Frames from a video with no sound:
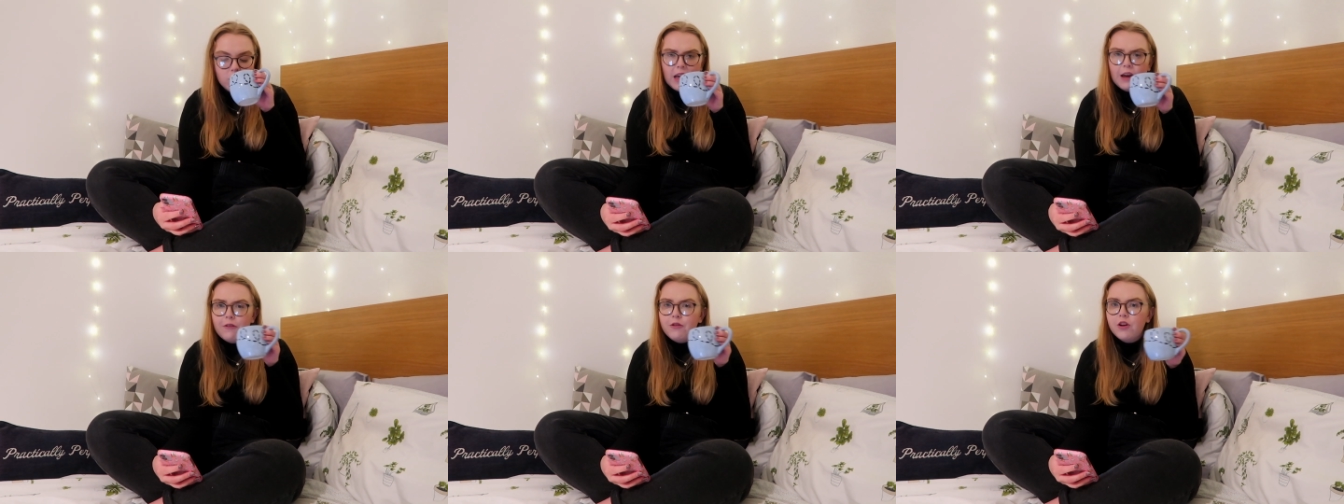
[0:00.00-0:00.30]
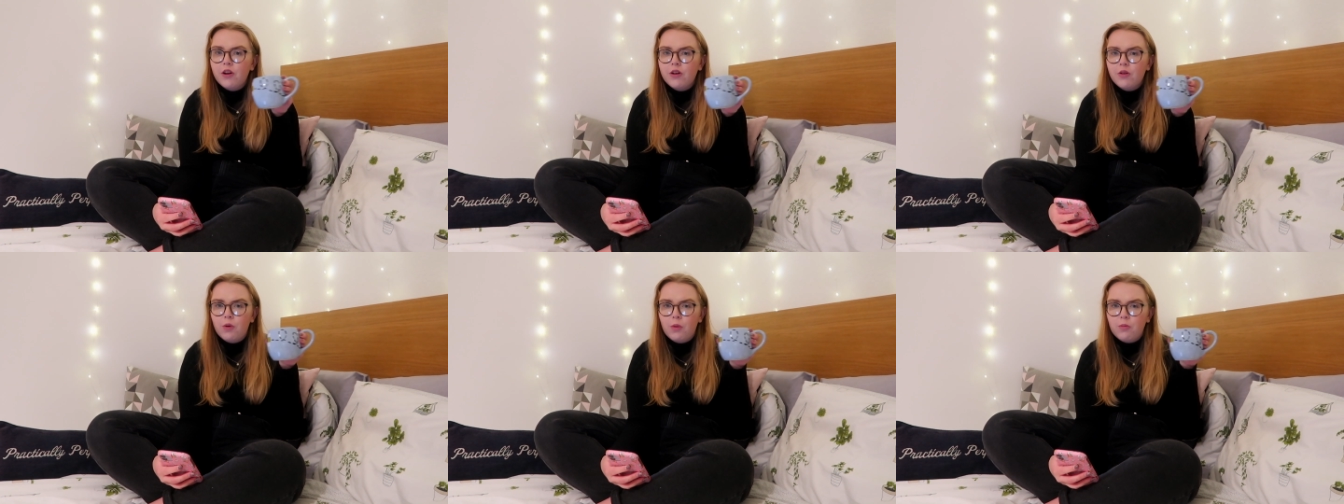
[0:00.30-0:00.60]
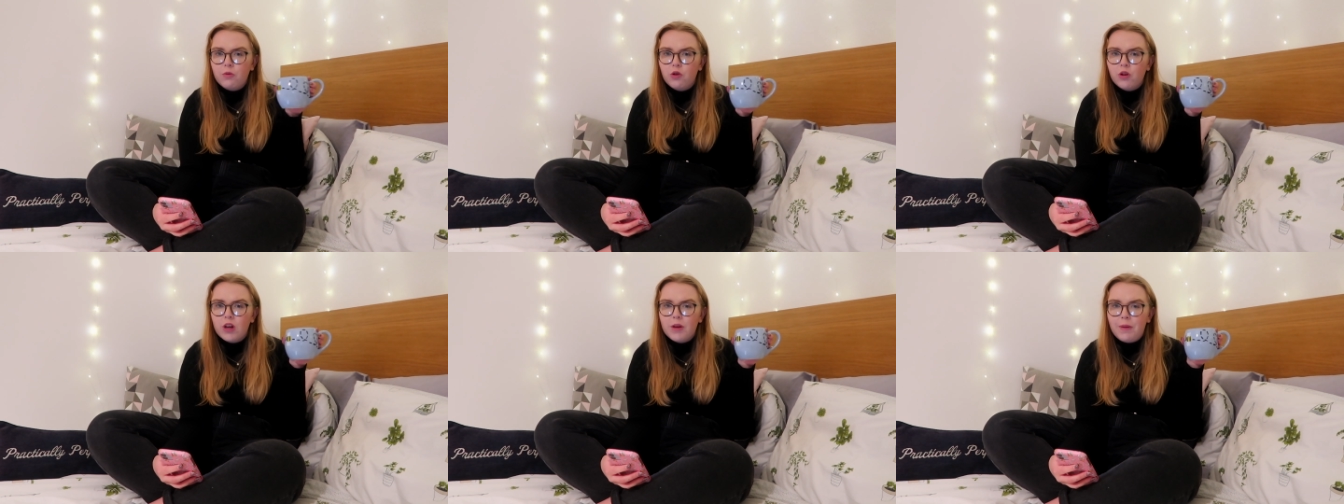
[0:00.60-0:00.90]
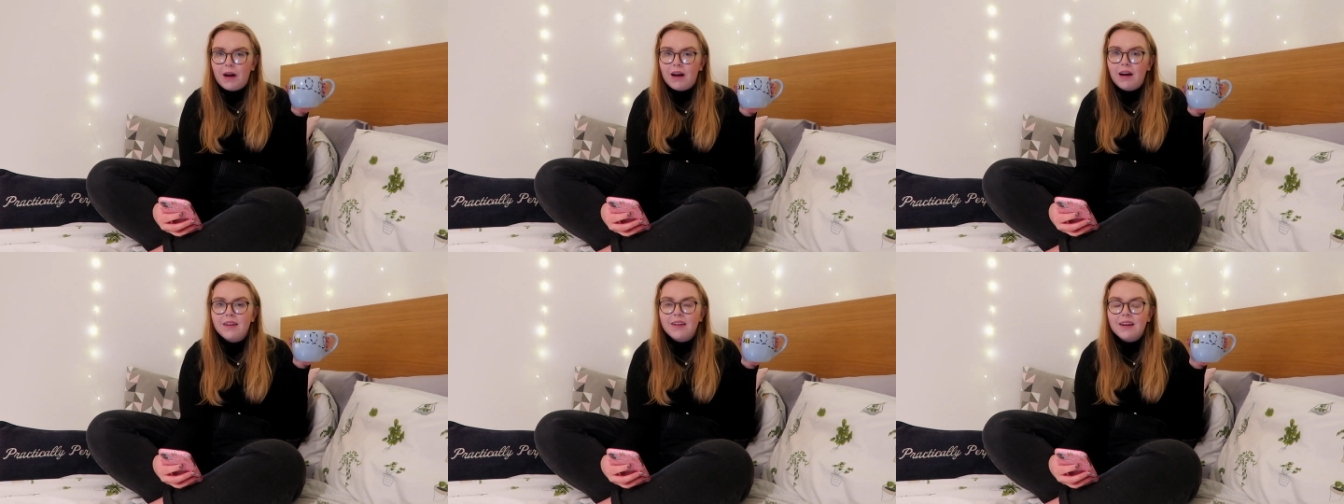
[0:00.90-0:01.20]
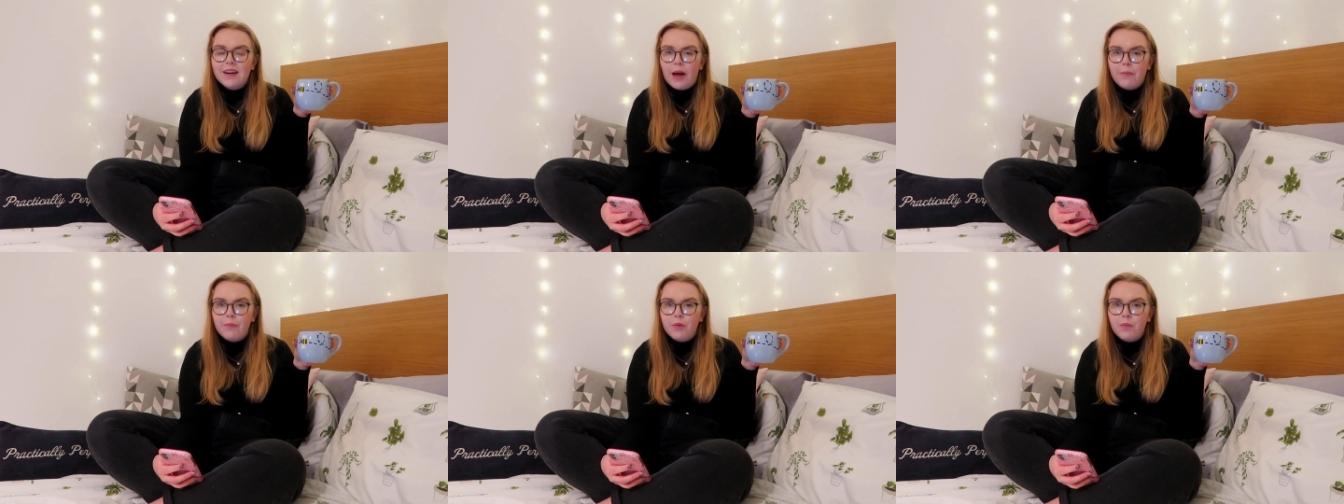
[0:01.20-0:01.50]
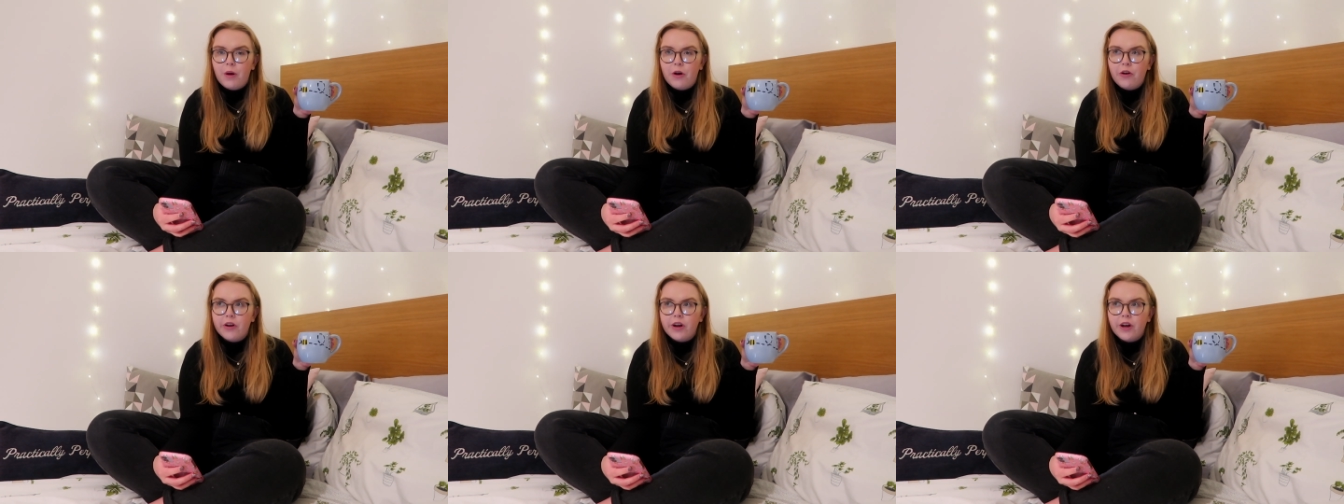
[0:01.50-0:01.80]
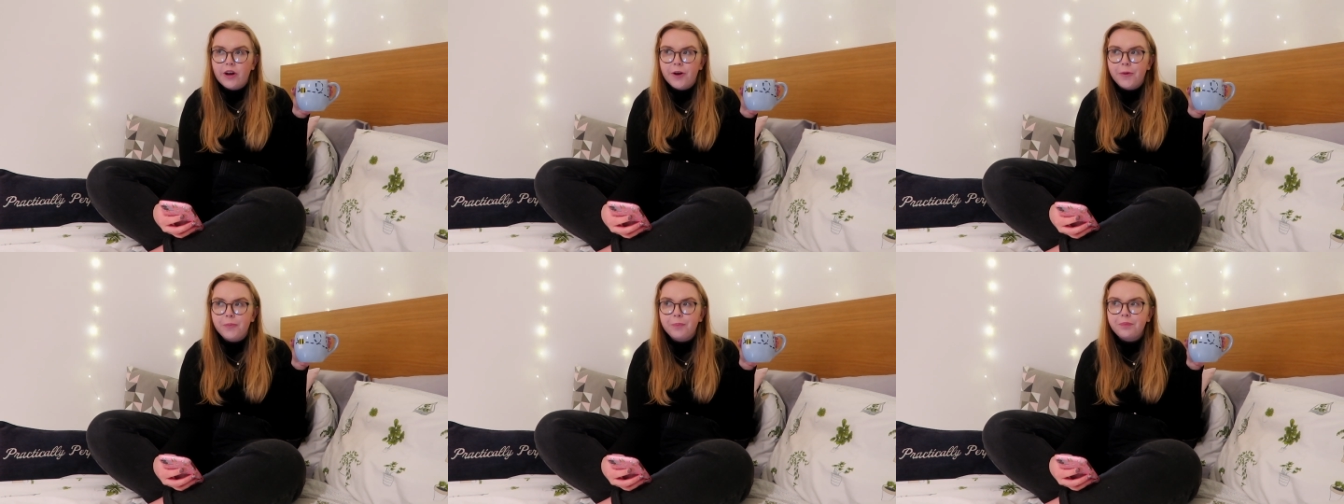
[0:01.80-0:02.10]
If you don't know what I'm talking about, I did Camp
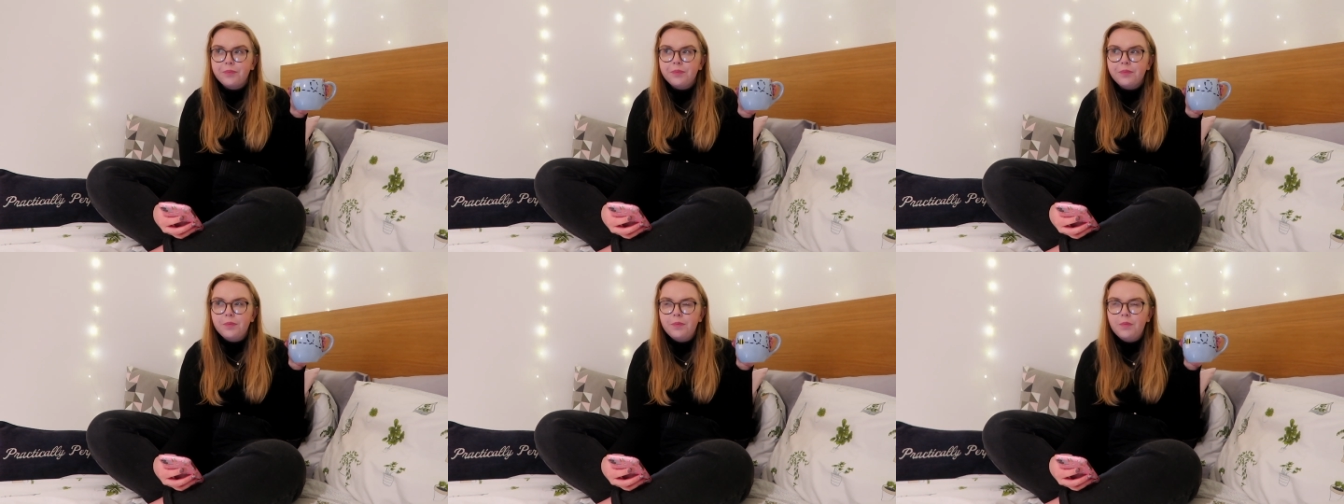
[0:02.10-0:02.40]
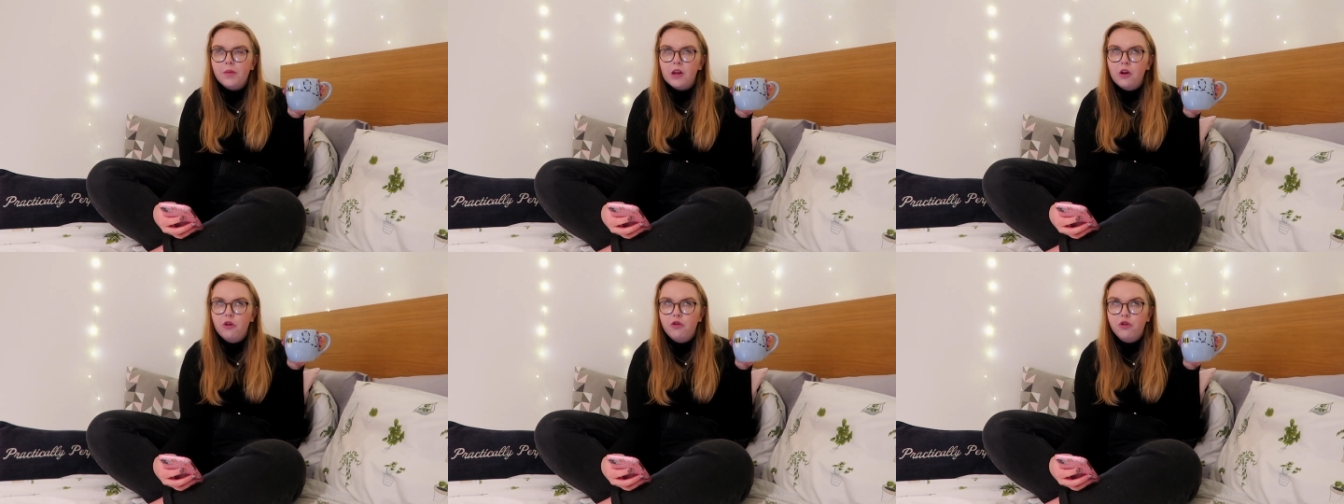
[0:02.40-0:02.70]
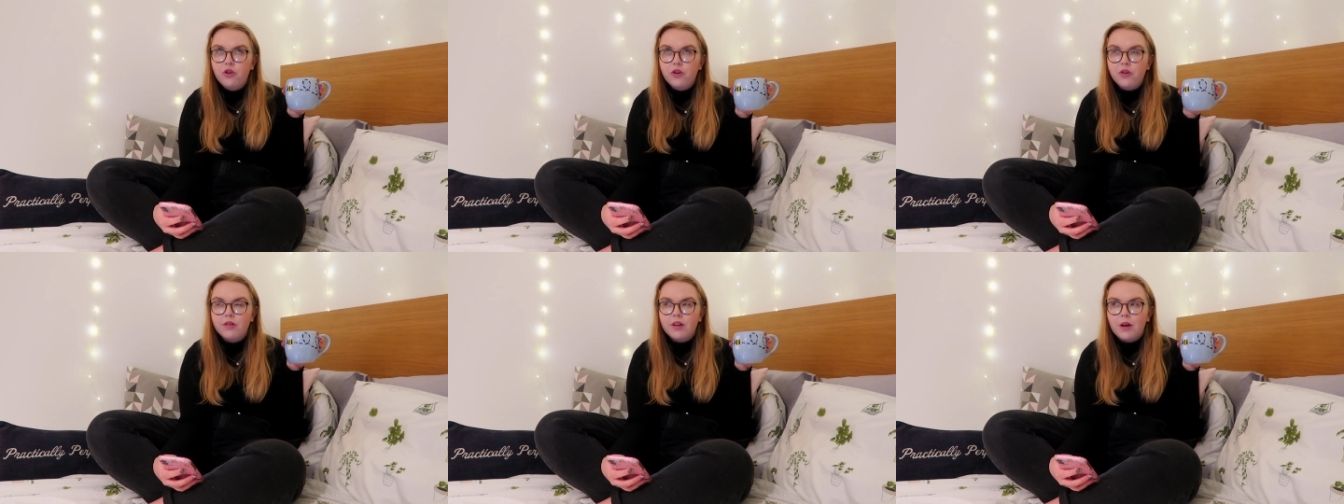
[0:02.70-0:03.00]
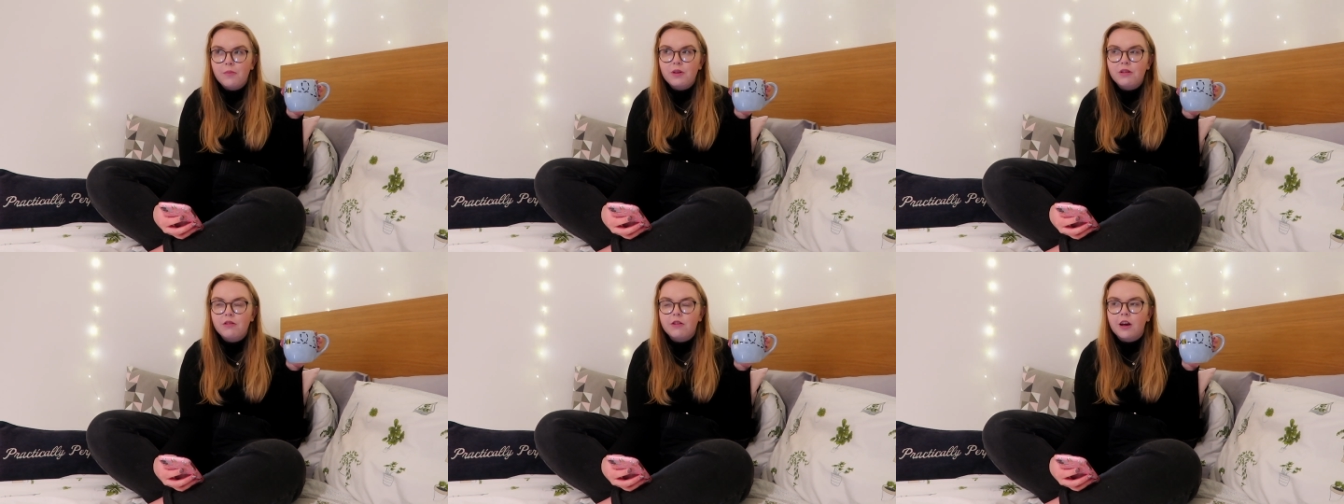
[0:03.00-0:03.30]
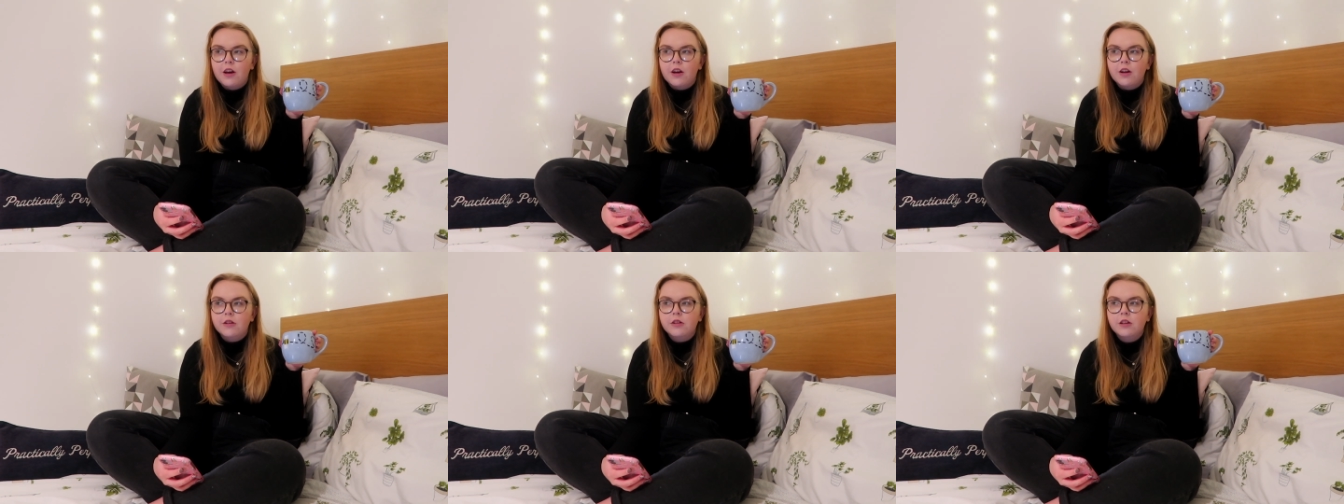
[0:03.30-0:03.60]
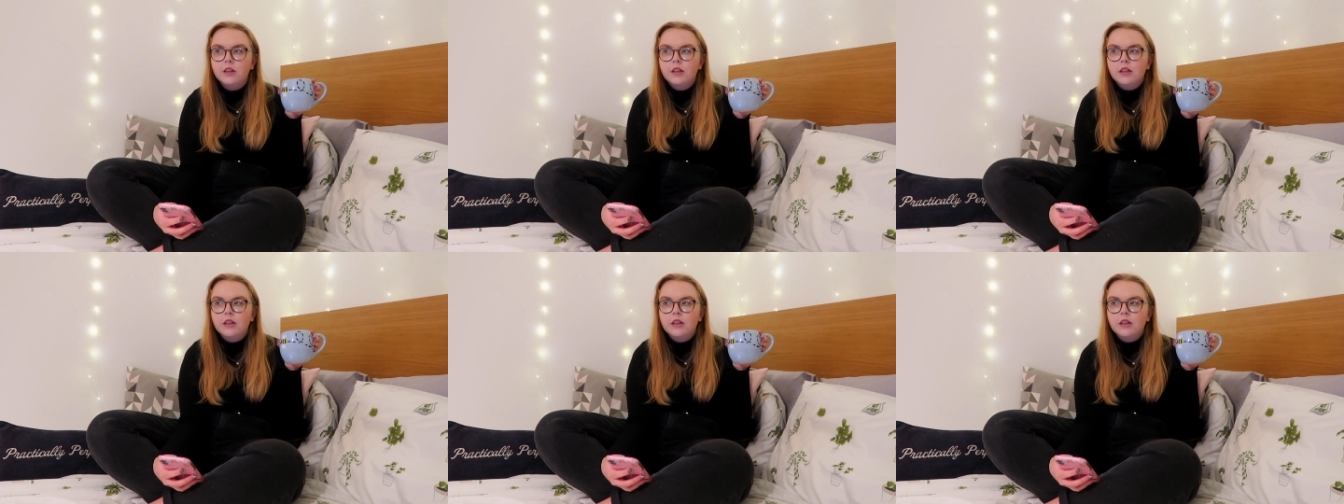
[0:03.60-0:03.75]
America 2 summers ago.